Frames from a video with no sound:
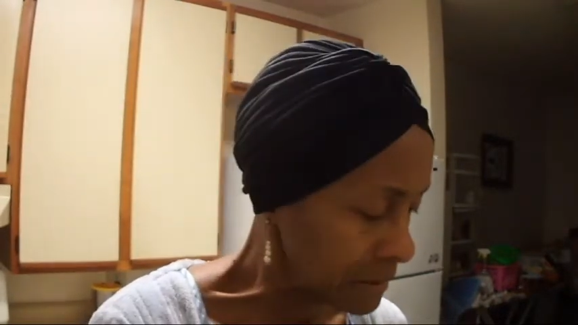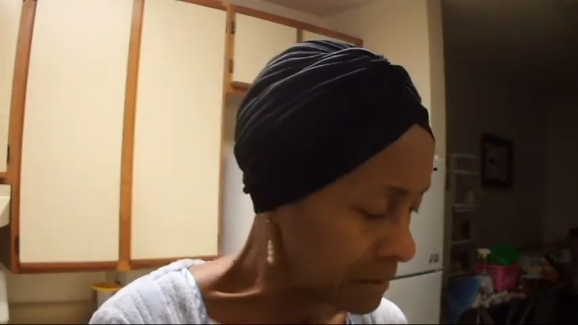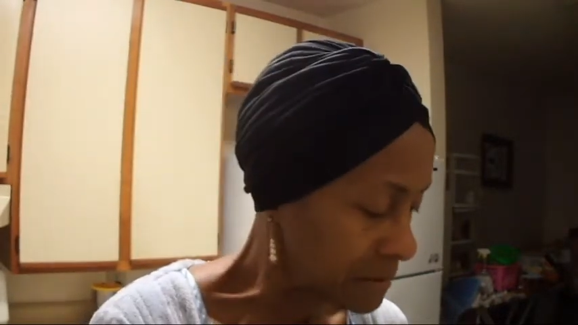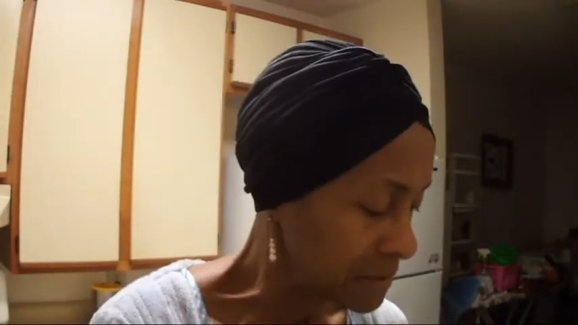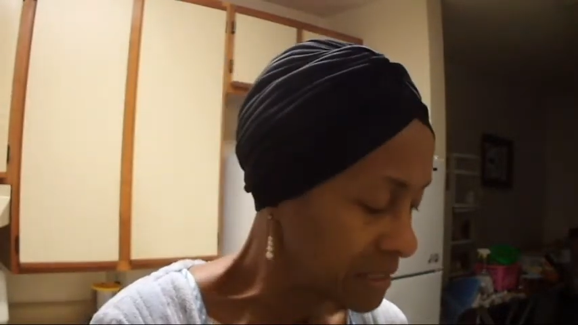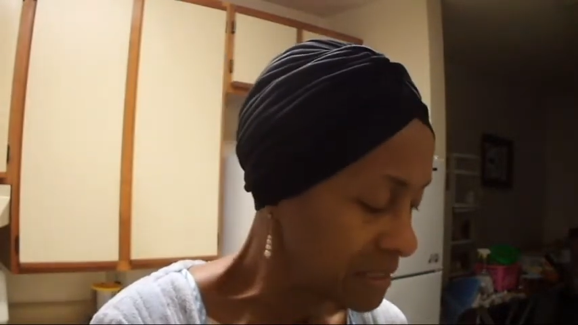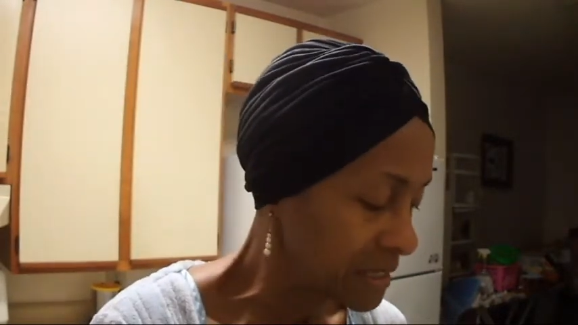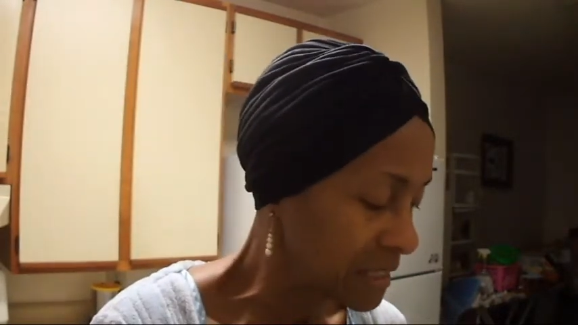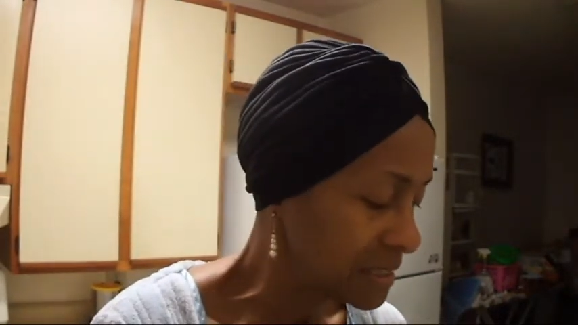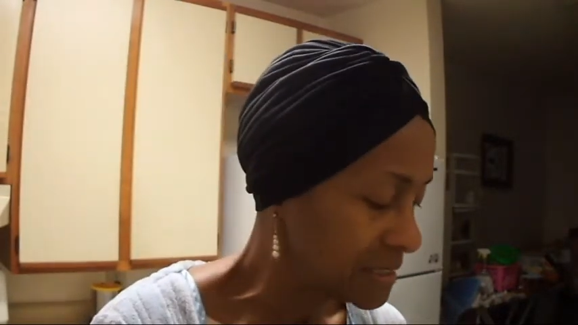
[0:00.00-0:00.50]

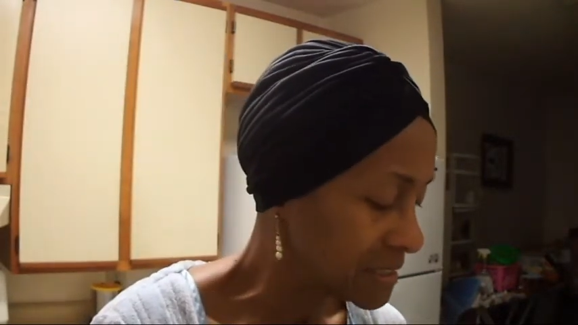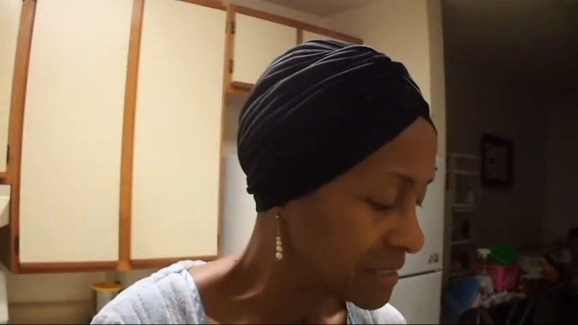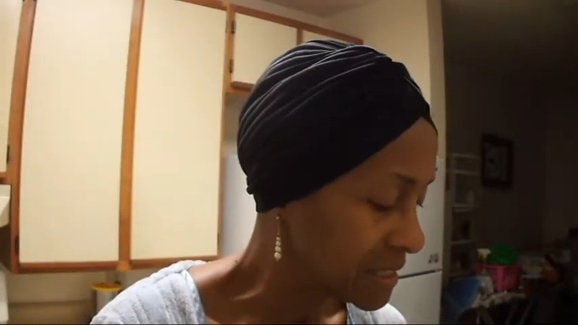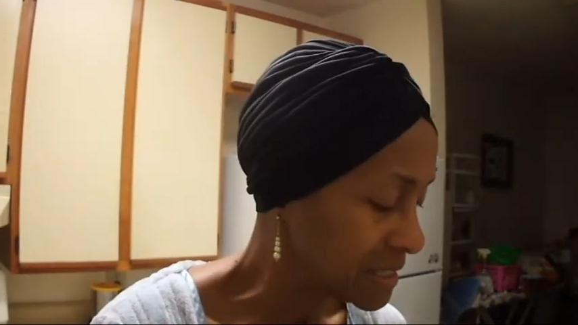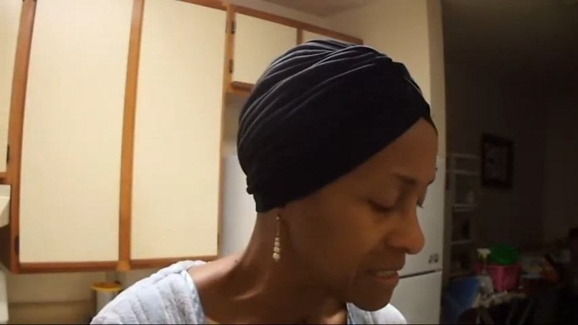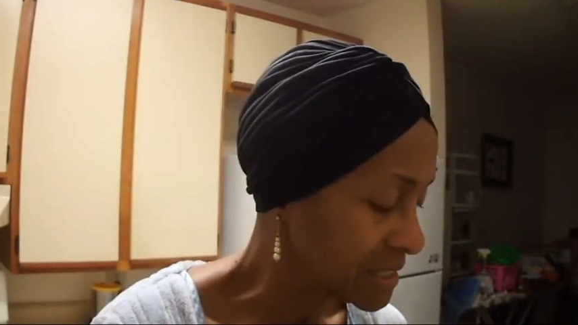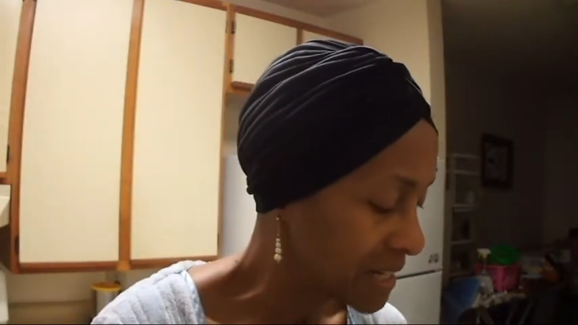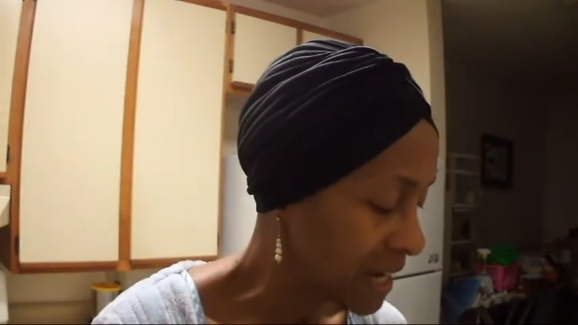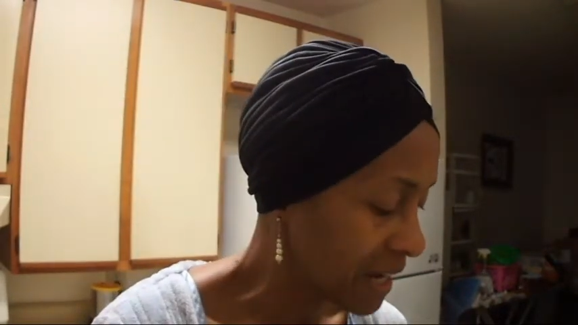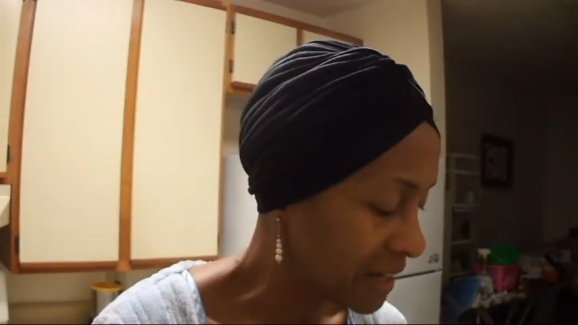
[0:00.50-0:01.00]
it's the
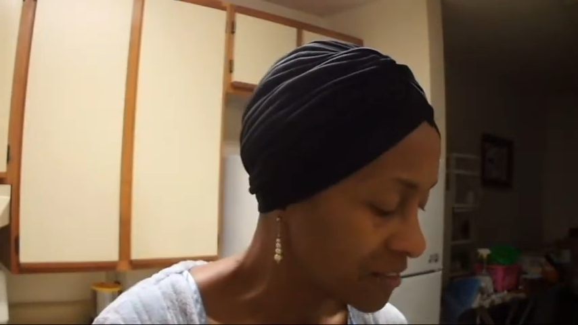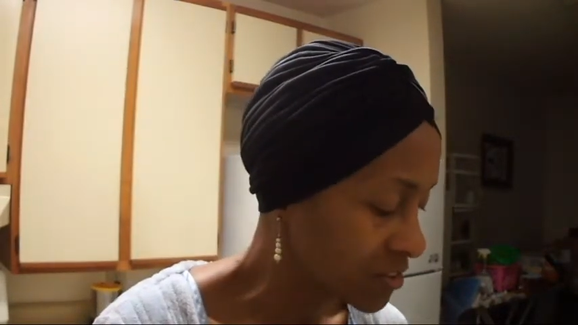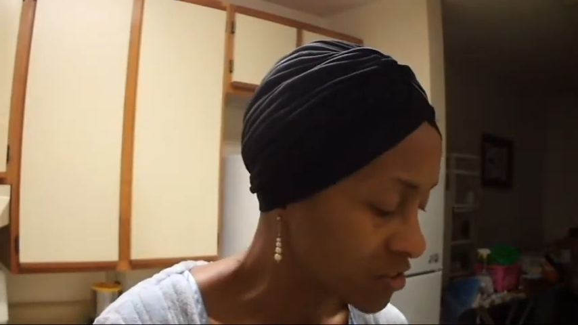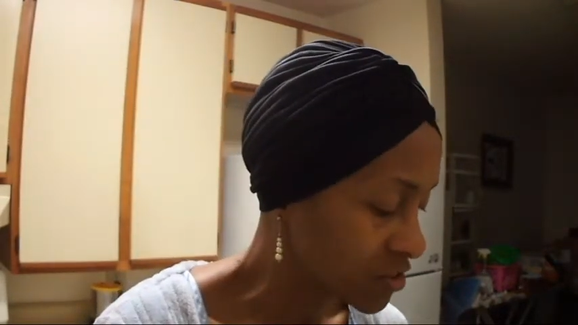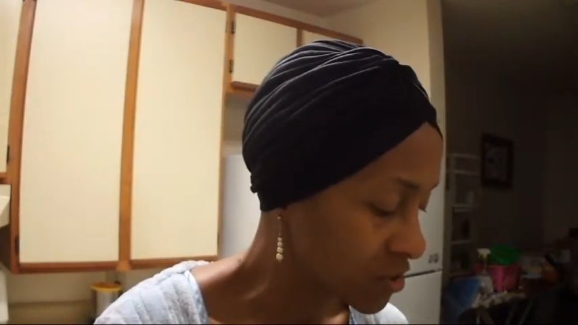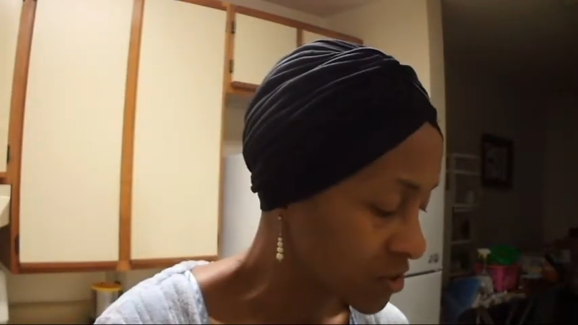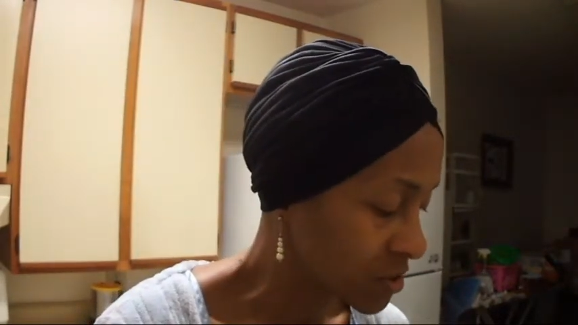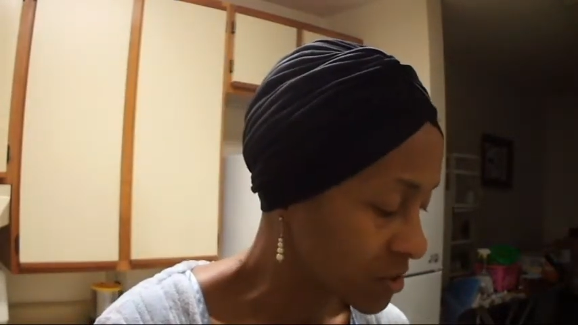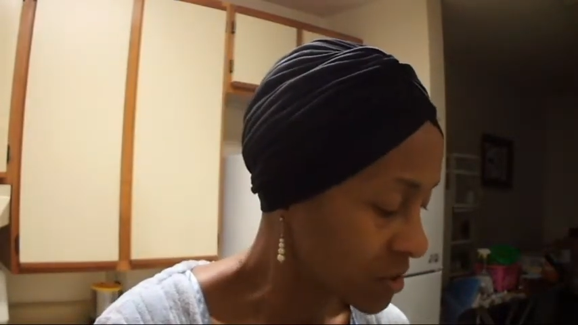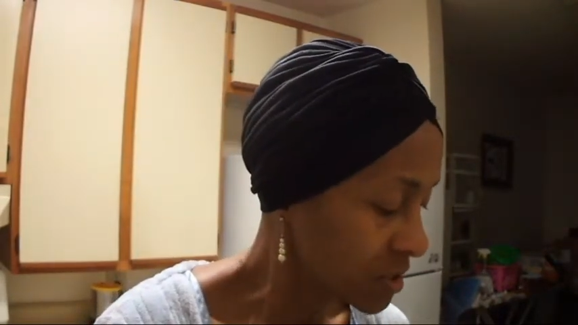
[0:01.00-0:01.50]

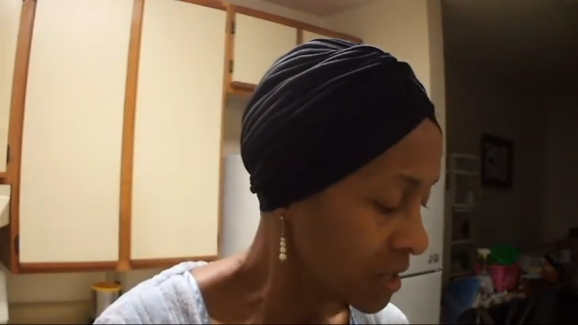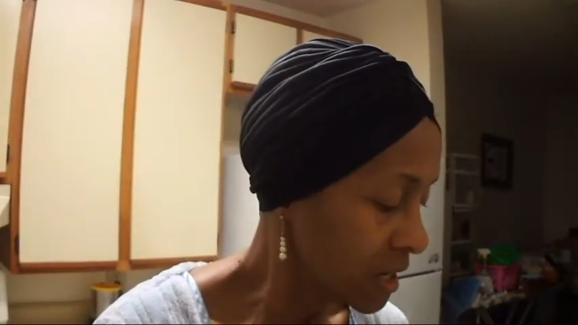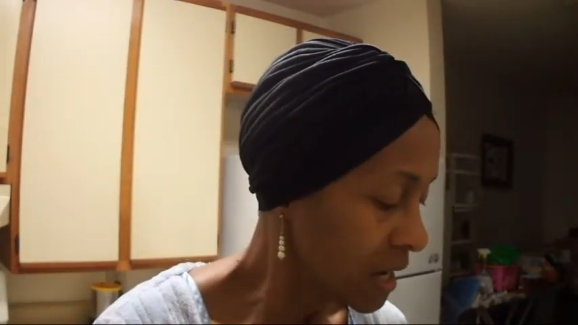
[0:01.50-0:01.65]
texture.